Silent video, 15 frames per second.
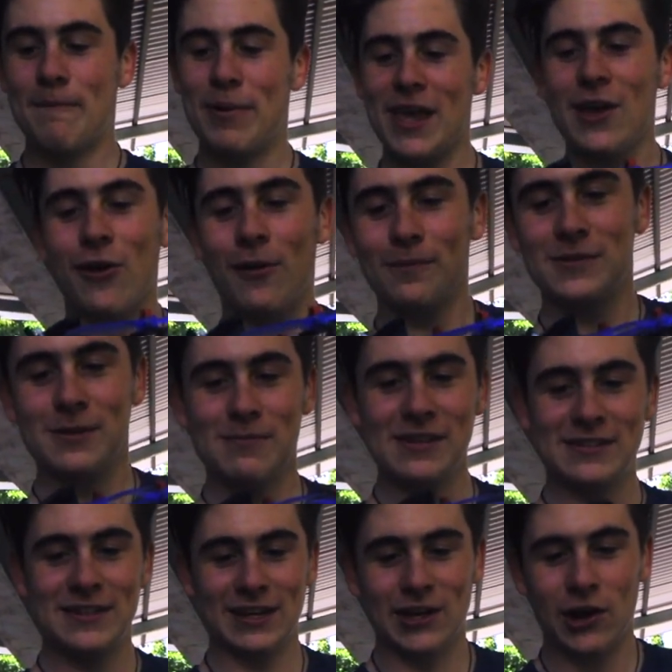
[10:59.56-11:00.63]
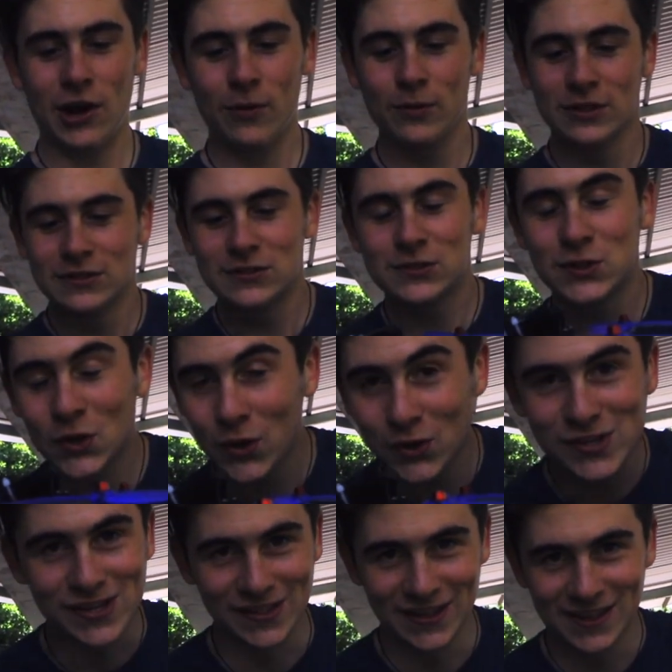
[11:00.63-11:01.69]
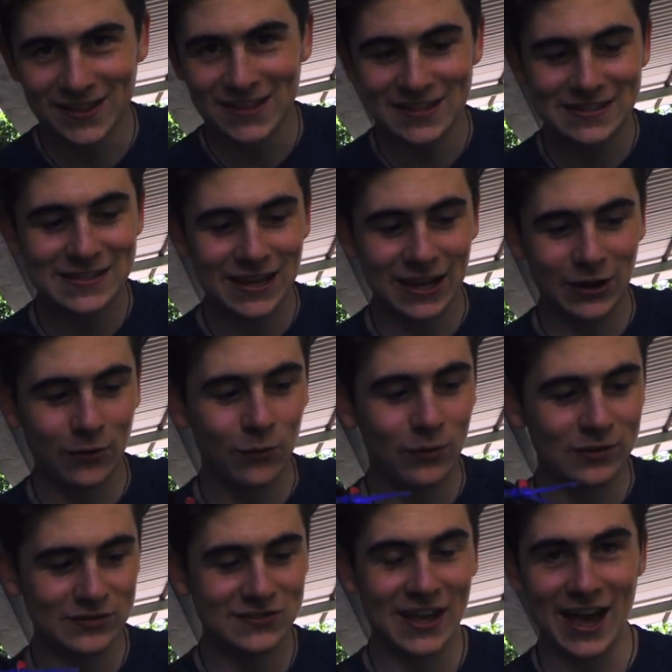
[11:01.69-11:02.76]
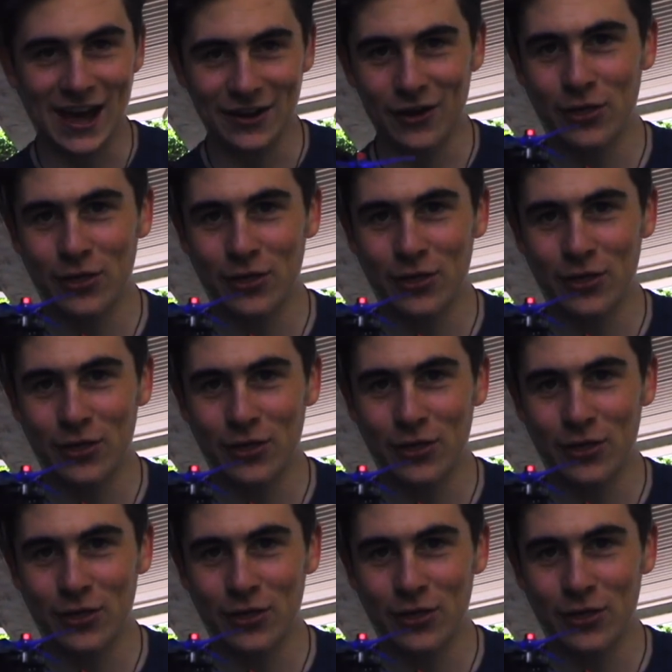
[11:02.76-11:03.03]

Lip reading: Be optimistic. I was certain that this thing was down.